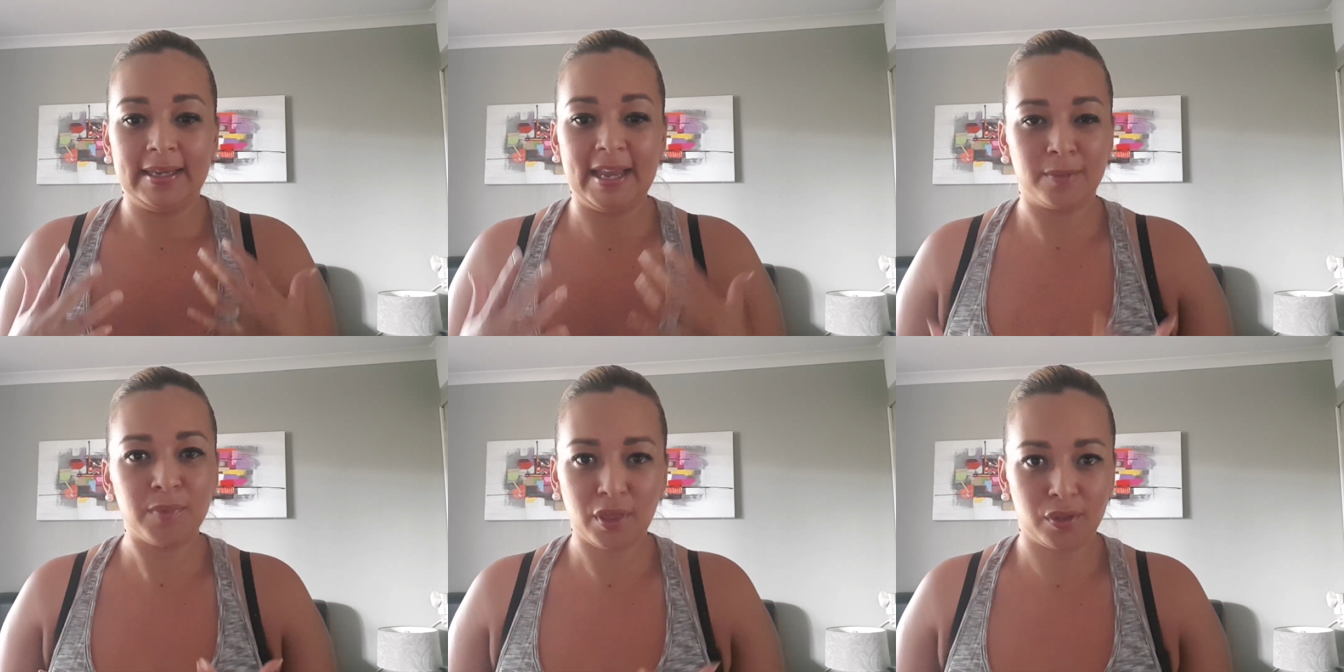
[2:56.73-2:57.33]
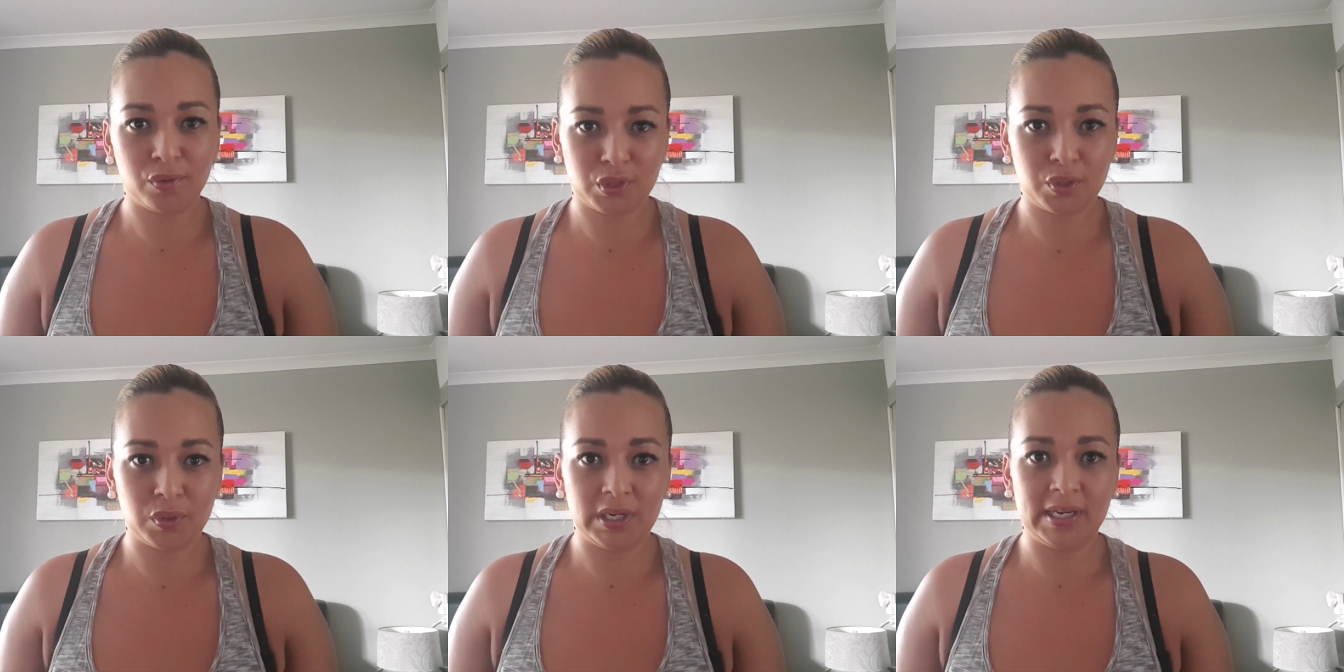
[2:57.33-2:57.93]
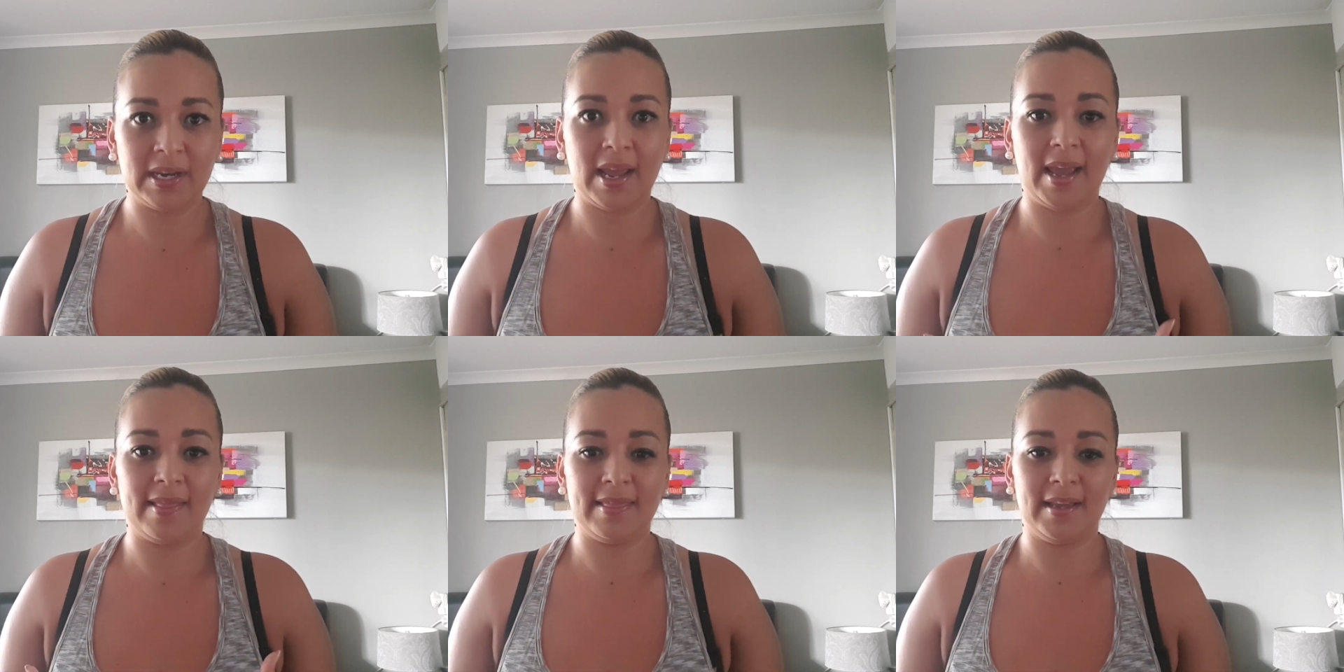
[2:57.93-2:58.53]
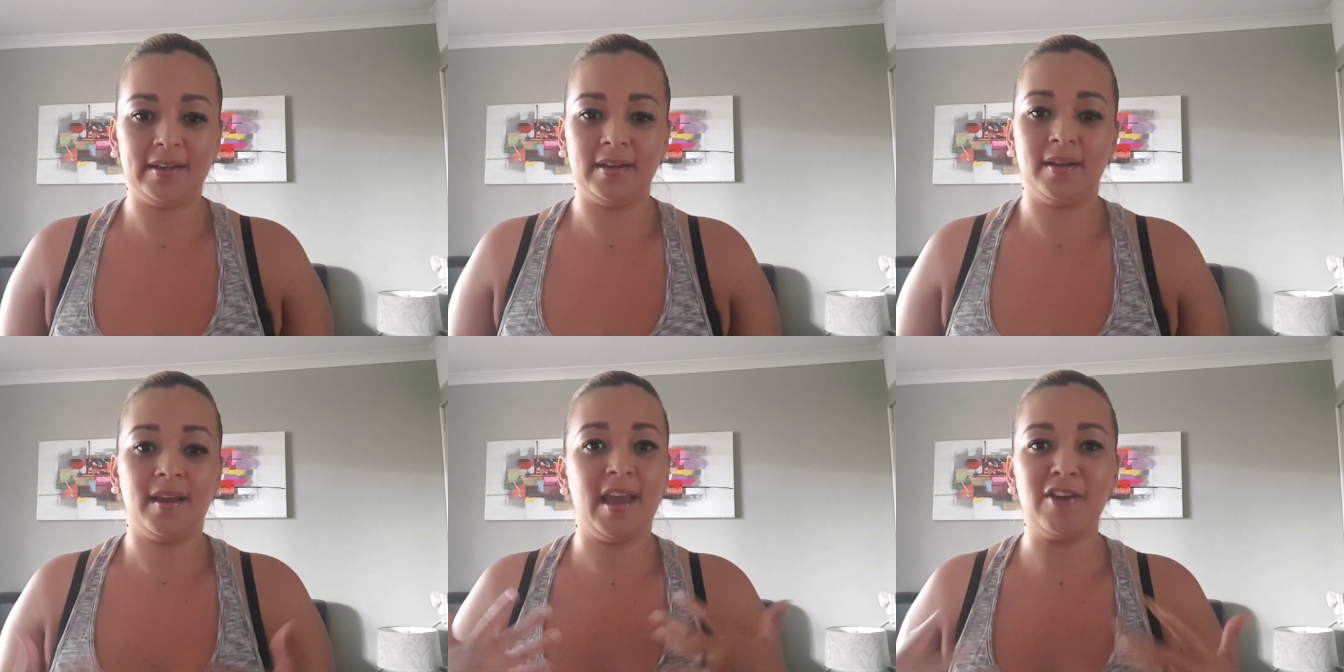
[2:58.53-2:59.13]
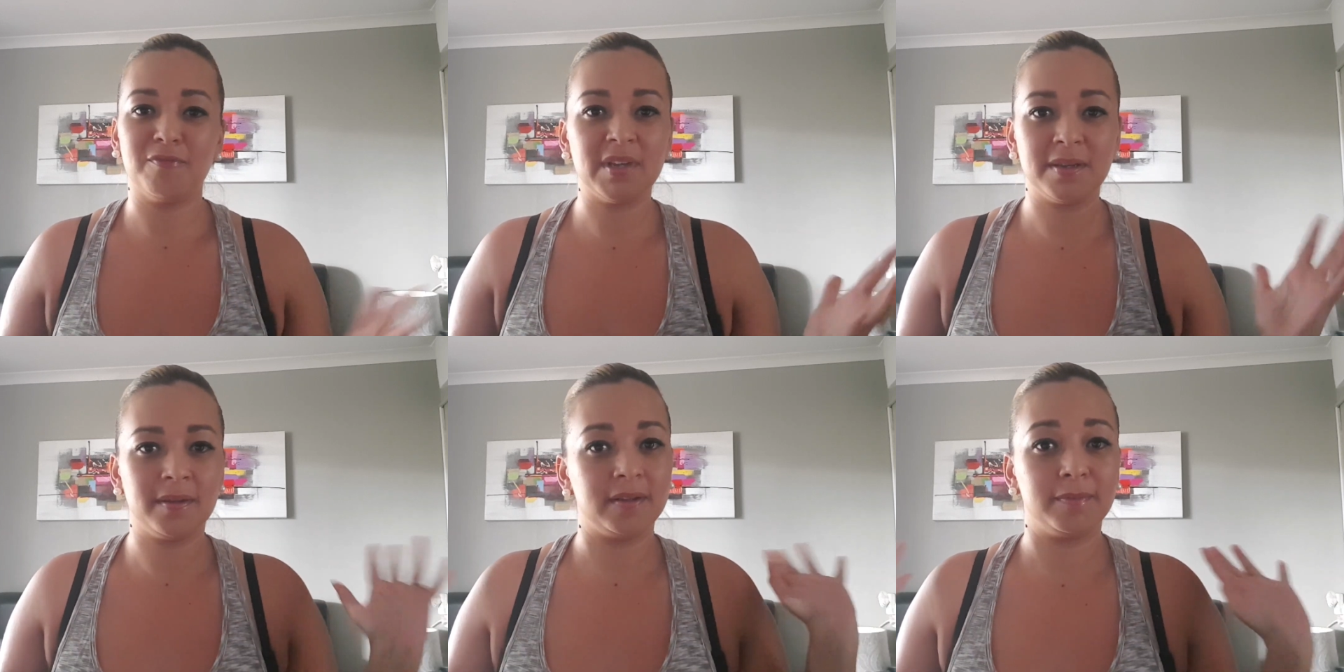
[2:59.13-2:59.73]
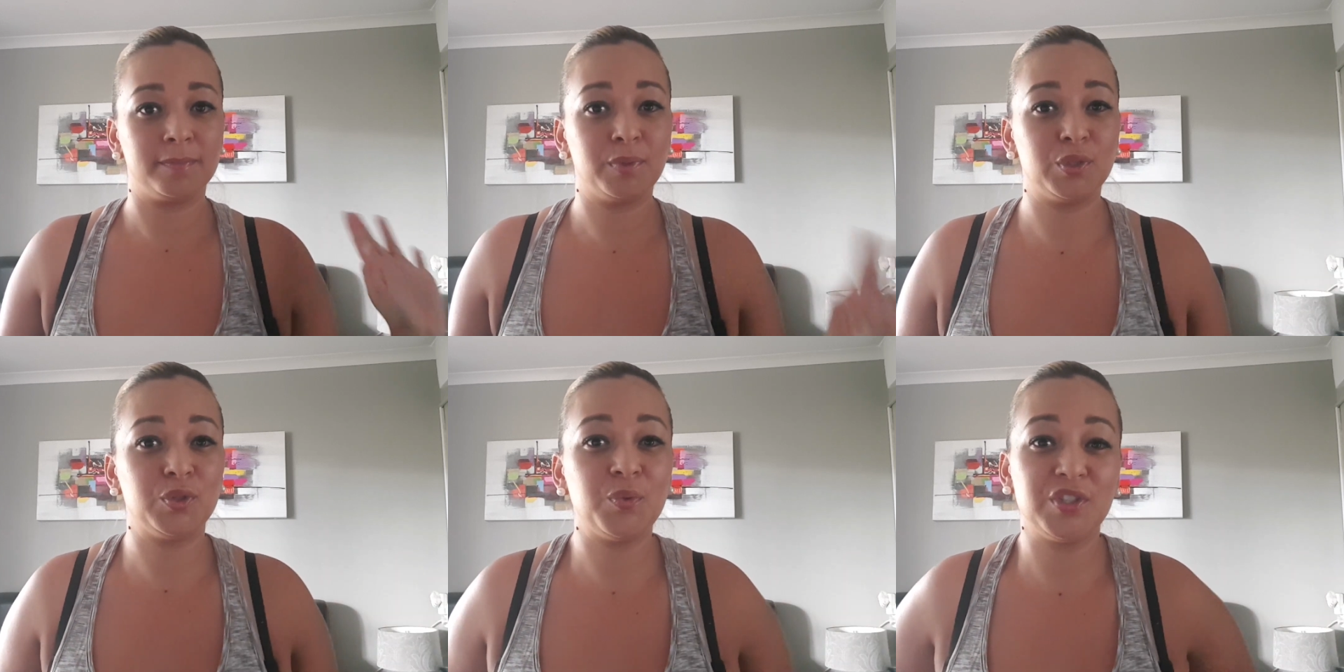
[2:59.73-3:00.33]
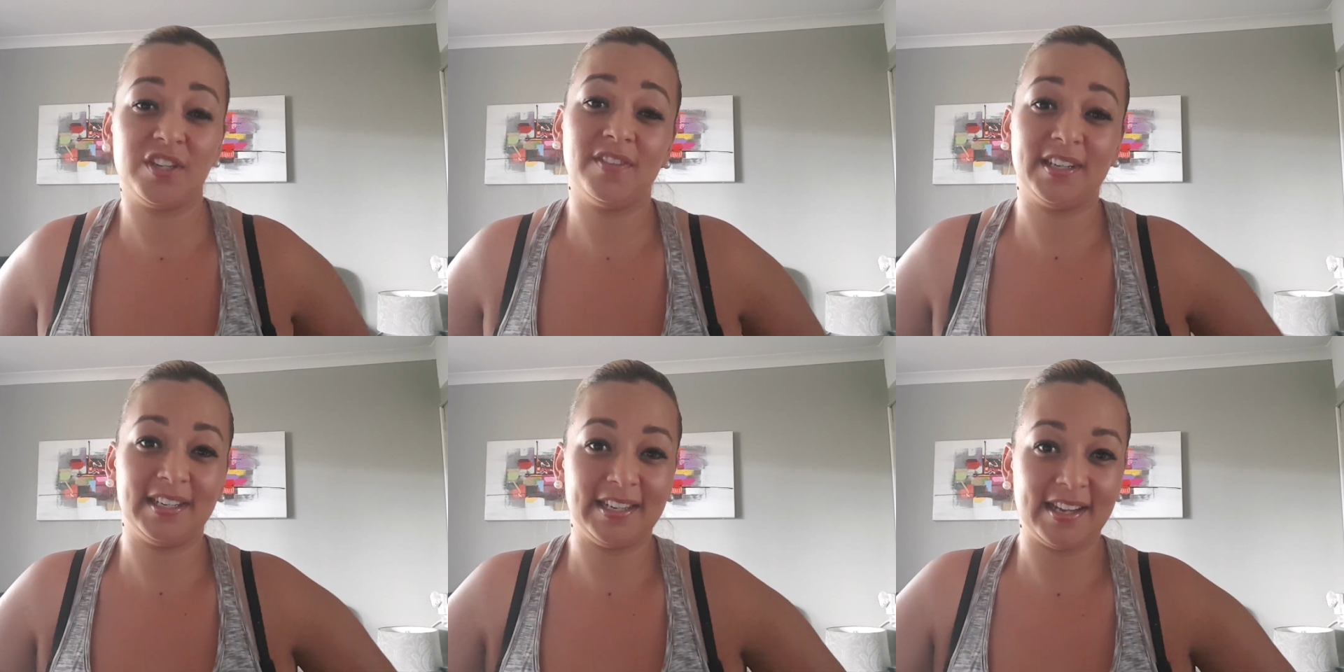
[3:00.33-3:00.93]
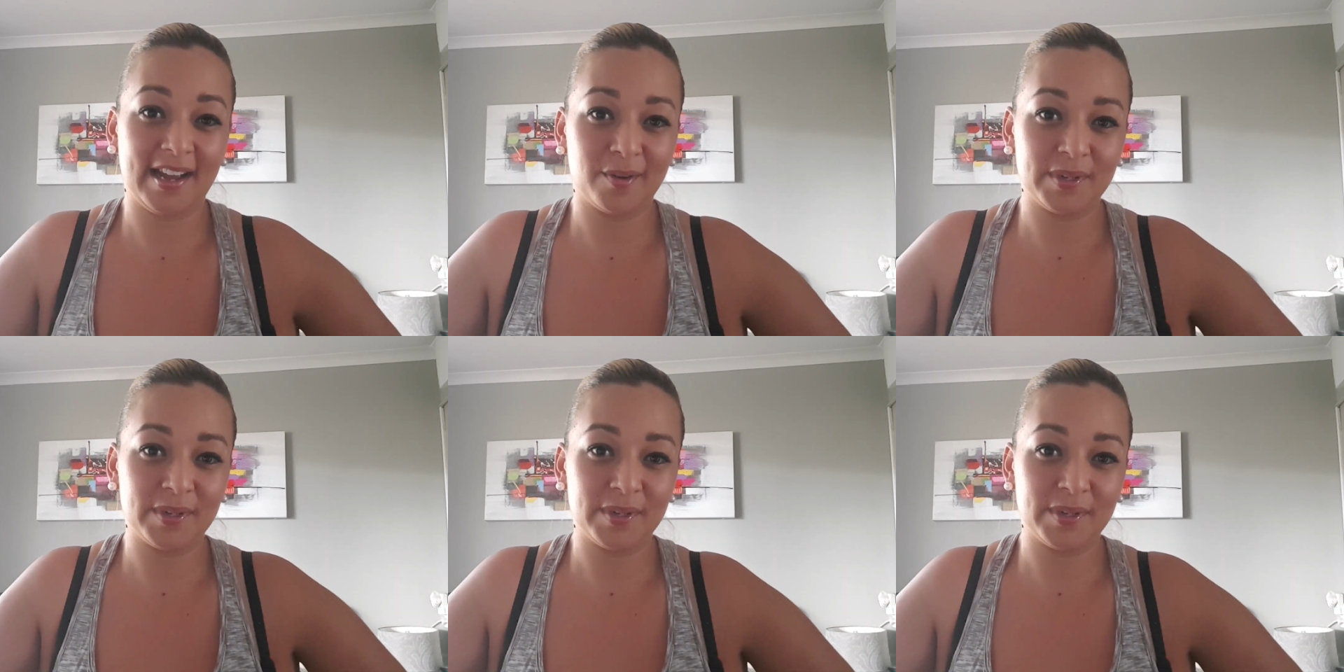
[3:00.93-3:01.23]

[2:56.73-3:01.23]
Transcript: get me through schooling and then have me pursue whichever career I